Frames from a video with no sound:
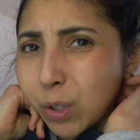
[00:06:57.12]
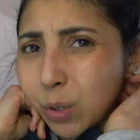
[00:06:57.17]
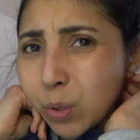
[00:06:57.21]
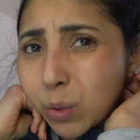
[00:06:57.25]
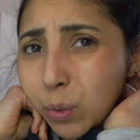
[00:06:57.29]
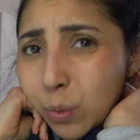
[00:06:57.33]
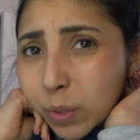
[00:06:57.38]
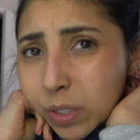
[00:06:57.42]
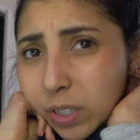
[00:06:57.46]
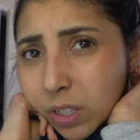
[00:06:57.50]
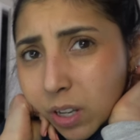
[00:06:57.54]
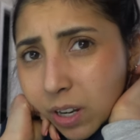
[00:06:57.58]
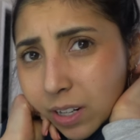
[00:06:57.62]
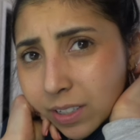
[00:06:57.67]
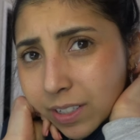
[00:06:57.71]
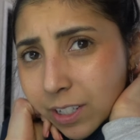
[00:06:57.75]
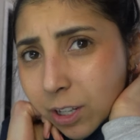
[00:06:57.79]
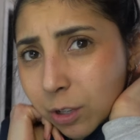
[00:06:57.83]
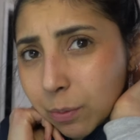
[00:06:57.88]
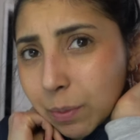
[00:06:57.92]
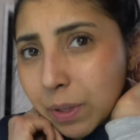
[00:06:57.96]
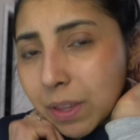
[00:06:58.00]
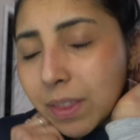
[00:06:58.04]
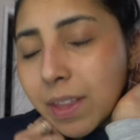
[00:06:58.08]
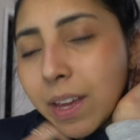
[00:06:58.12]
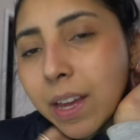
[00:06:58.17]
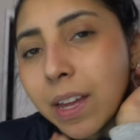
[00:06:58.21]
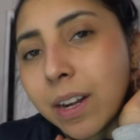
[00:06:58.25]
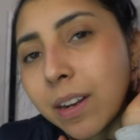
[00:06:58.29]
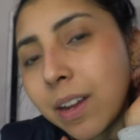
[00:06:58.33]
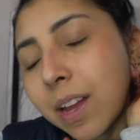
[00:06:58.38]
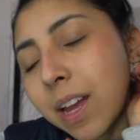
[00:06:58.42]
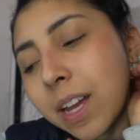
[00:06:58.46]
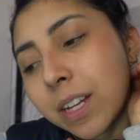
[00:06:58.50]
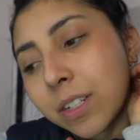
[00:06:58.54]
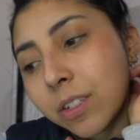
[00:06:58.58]
Was gonna tell me
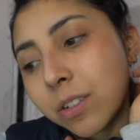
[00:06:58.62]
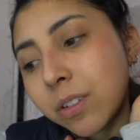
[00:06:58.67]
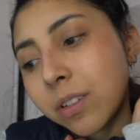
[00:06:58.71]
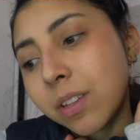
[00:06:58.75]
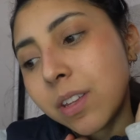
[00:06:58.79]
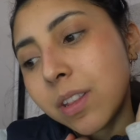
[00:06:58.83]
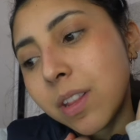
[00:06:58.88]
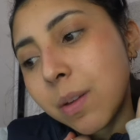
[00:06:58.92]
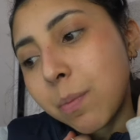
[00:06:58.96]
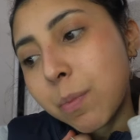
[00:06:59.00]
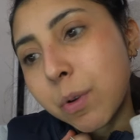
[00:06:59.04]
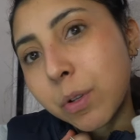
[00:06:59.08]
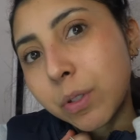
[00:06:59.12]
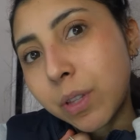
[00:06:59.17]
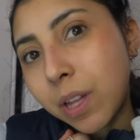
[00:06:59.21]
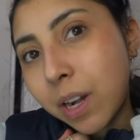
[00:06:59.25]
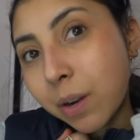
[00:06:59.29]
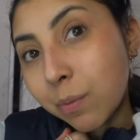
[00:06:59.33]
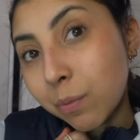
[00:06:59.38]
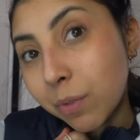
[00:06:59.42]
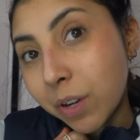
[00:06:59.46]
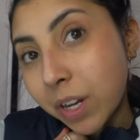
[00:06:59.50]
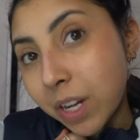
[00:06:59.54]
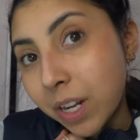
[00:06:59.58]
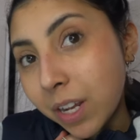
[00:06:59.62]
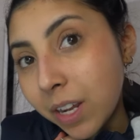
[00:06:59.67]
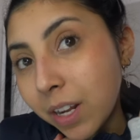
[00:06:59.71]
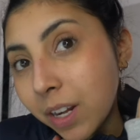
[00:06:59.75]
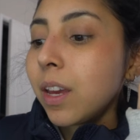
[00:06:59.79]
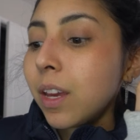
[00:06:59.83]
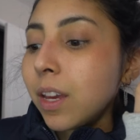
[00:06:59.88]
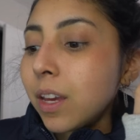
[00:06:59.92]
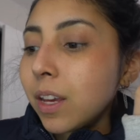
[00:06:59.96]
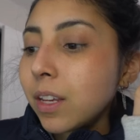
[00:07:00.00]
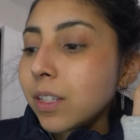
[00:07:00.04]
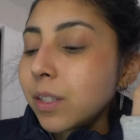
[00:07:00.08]
that actually the book that I'm reading
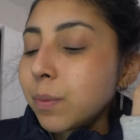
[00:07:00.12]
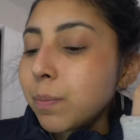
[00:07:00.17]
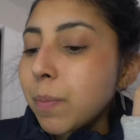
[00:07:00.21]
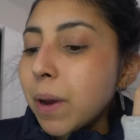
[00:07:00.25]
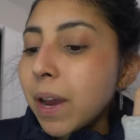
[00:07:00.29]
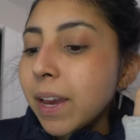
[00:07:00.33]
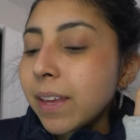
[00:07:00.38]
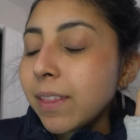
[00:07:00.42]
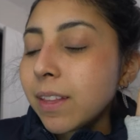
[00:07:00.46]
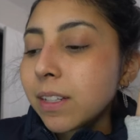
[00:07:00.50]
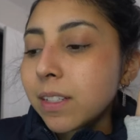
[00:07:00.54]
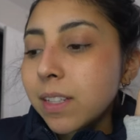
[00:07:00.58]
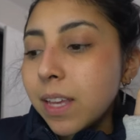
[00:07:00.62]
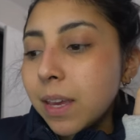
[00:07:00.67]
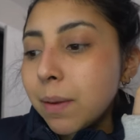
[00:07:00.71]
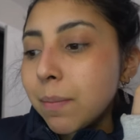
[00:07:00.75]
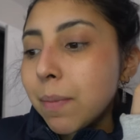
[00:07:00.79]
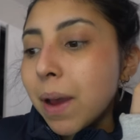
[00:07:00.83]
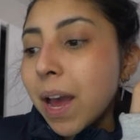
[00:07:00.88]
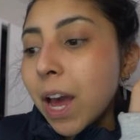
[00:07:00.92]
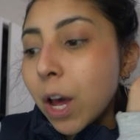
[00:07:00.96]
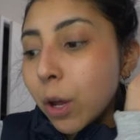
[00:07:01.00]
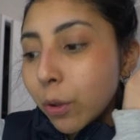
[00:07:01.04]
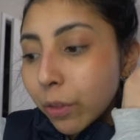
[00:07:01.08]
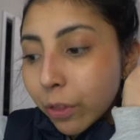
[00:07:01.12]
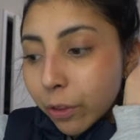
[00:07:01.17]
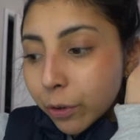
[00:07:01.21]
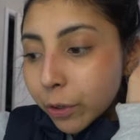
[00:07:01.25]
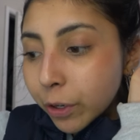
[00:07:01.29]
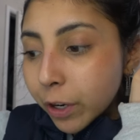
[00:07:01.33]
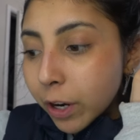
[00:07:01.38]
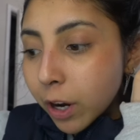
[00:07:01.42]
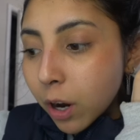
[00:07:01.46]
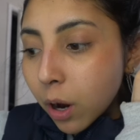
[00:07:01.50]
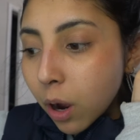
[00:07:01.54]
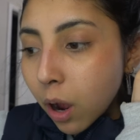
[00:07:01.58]
is by the same
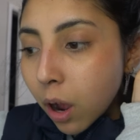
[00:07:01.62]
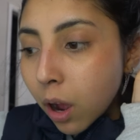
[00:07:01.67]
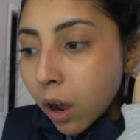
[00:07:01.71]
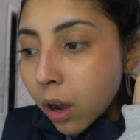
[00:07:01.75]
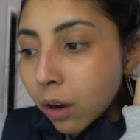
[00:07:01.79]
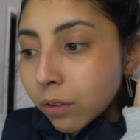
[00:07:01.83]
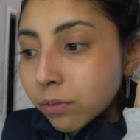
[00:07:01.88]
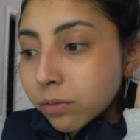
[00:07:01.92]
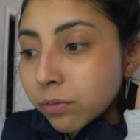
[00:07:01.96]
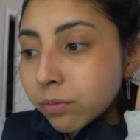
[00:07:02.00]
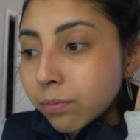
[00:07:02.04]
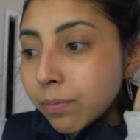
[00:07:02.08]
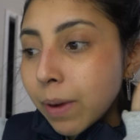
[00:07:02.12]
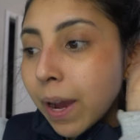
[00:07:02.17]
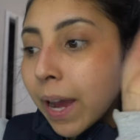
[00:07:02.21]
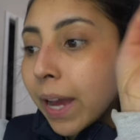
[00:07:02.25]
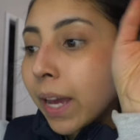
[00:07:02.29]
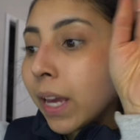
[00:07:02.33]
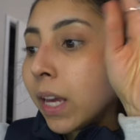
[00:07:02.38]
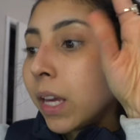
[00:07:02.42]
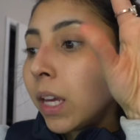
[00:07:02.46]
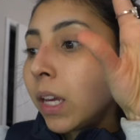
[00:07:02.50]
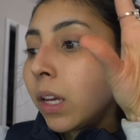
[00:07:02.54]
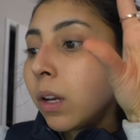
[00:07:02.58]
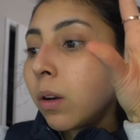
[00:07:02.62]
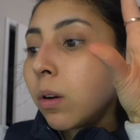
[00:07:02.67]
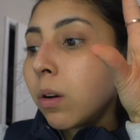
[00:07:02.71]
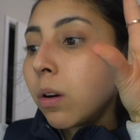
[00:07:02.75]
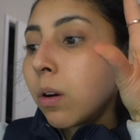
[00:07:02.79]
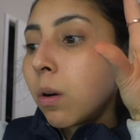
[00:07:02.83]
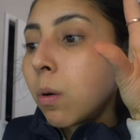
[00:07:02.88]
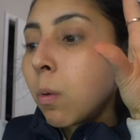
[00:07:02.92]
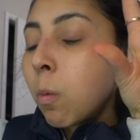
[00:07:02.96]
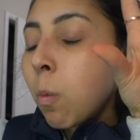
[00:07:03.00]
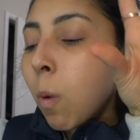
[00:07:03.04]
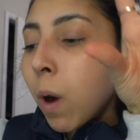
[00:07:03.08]
author of my
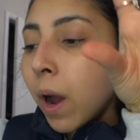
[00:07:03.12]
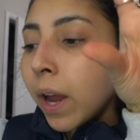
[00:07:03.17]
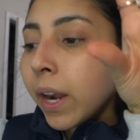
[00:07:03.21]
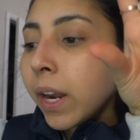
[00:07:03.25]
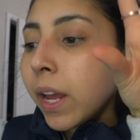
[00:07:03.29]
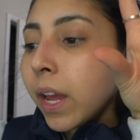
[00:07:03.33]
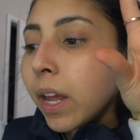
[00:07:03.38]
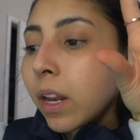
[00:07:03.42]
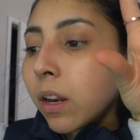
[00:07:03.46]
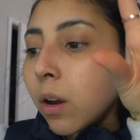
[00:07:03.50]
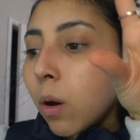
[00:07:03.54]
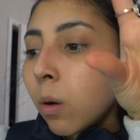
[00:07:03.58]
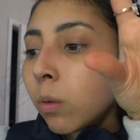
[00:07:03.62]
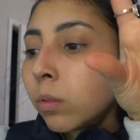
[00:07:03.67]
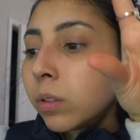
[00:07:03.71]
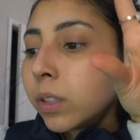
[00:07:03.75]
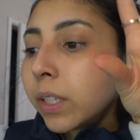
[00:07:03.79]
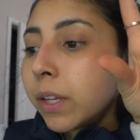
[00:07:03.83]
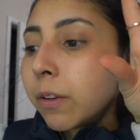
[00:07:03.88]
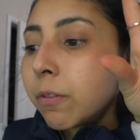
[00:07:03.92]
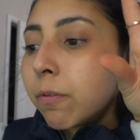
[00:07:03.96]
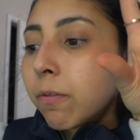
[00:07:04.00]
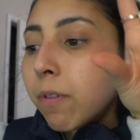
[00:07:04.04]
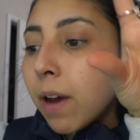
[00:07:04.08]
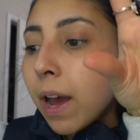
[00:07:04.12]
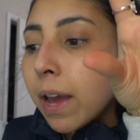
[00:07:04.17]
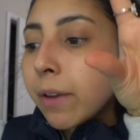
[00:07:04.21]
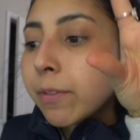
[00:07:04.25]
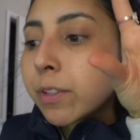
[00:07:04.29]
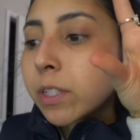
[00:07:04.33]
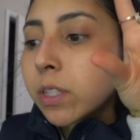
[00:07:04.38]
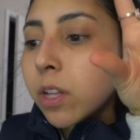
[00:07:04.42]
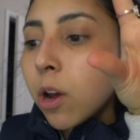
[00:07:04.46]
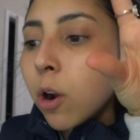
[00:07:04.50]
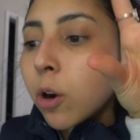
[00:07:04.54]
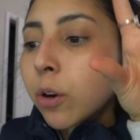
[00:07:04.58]
one and only
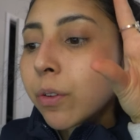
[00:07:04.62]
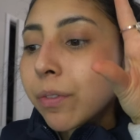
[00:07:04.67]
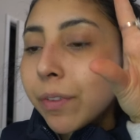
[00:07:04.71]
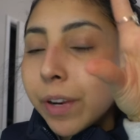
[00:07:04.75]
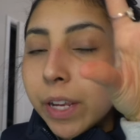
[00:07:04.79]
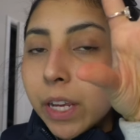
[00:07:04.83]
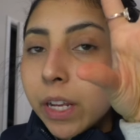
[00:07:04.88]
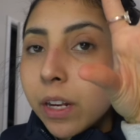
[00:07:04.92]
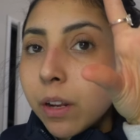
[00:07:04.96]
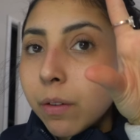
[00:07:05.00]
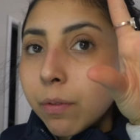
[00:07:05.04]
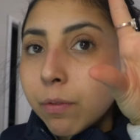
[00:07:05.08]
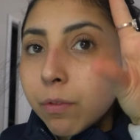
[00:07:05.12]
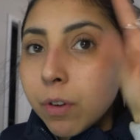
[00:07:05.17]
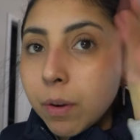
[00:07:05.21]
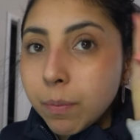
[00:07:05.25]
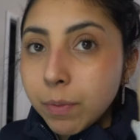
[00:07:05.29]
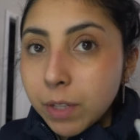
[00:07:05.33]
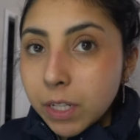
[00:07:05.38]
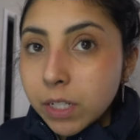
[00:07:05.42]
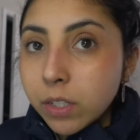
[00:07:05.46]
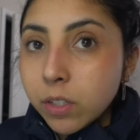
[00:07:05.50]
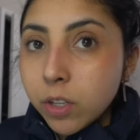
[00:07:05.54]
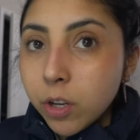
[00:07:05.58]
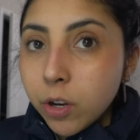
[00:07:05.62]
five-star read from this